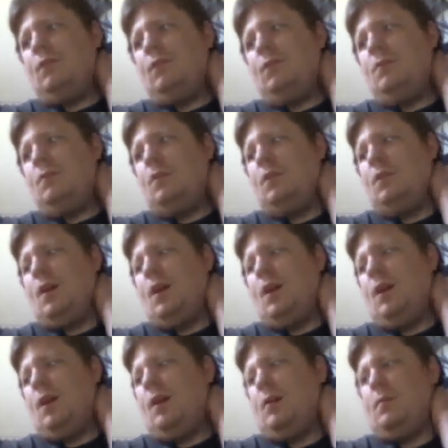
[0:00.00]

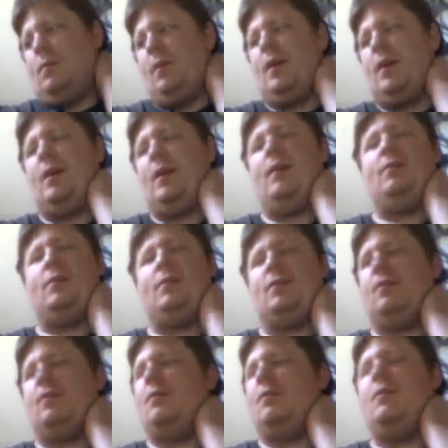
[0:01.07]
Oh man, it was
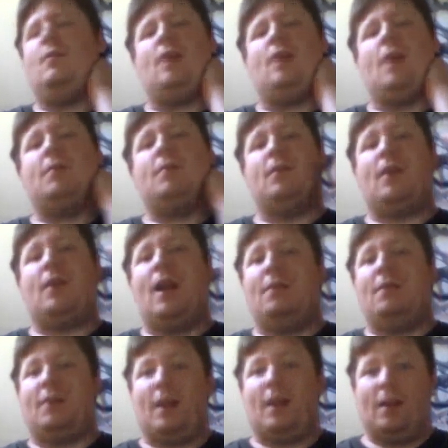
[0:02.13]
just. I'm still kind
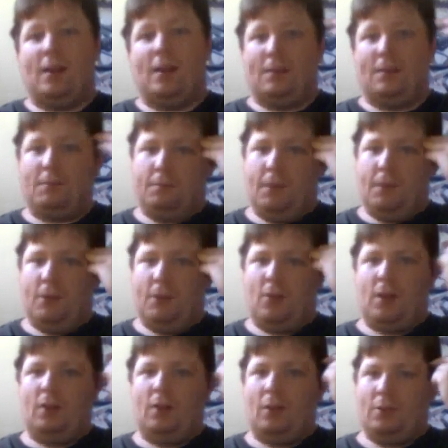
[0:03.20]
of like on a
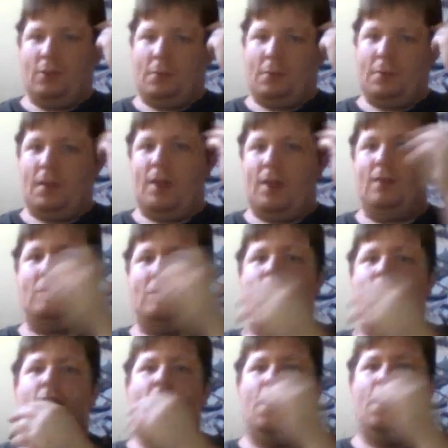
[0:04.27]
adrenaline rush from it because
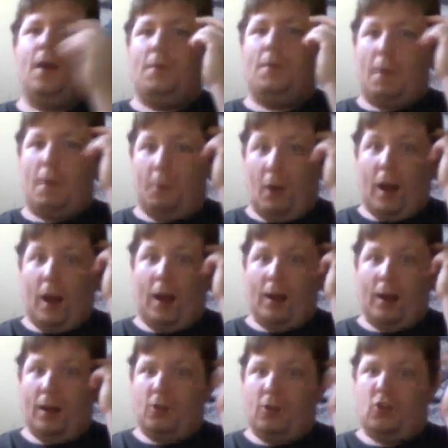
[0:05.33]
my
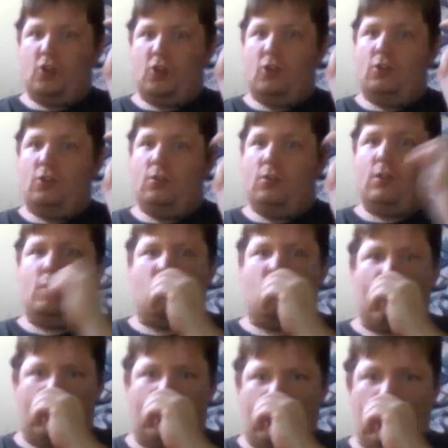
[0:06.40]
brain is just still
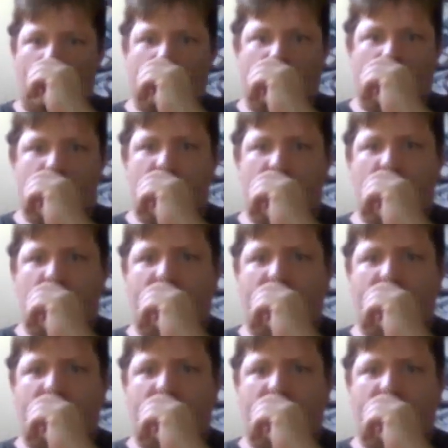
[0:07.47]
trying to process the whole